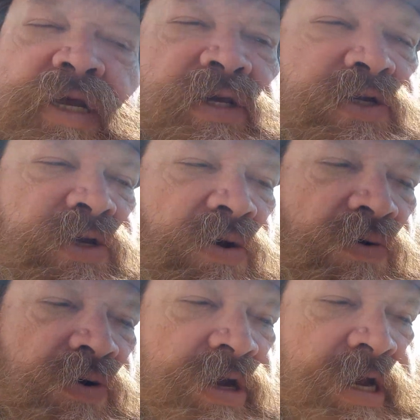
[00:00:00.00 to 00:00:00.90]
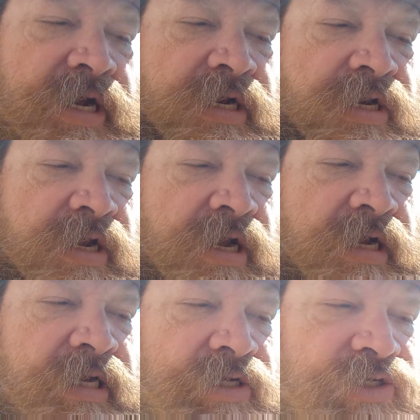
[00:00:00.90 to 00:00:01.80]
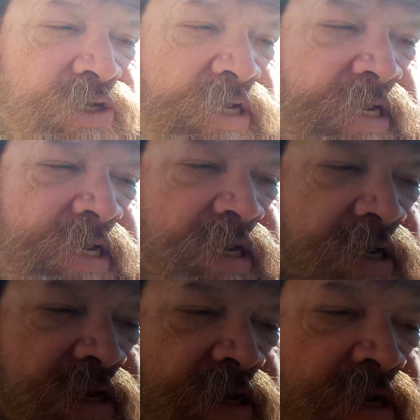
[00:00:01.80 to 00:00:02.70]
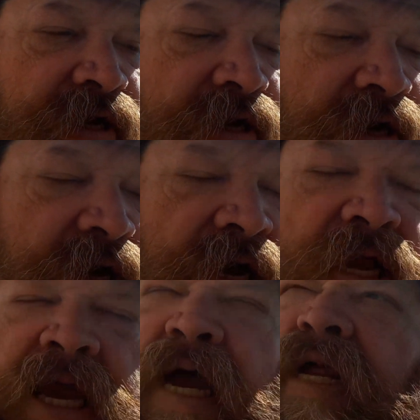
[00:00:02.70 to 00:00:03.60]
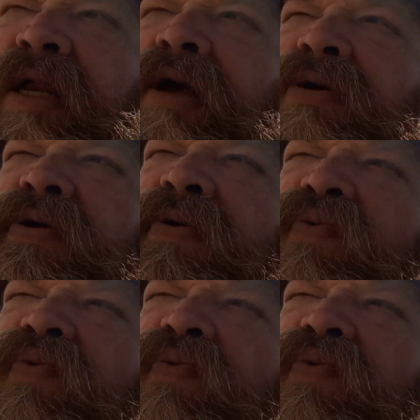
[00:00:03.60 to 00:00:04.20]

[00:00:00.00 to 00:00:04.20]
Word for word: So, and yesterday I had a good, really